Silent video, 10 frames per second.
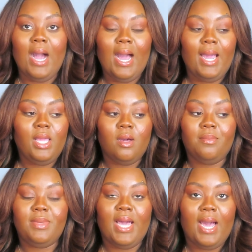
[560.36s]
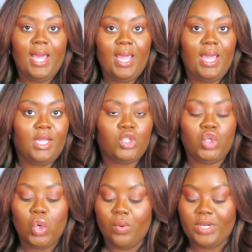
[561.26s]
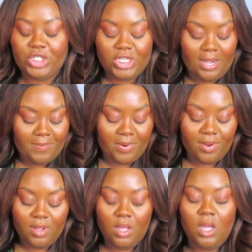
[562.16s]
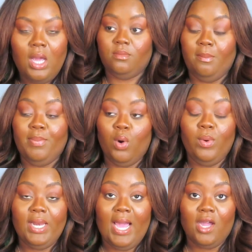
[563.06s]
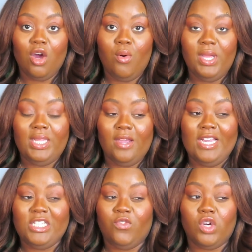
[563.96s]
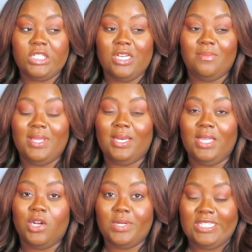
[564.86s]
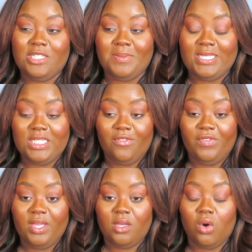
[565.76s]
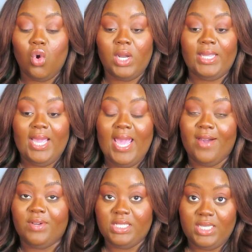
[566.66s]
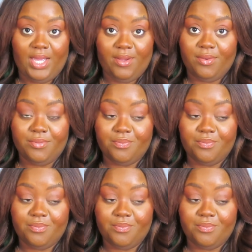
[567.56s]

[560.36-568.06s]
I am not a Torrid shopper, but when I go in there, it's for something literally specific, or they have a sale.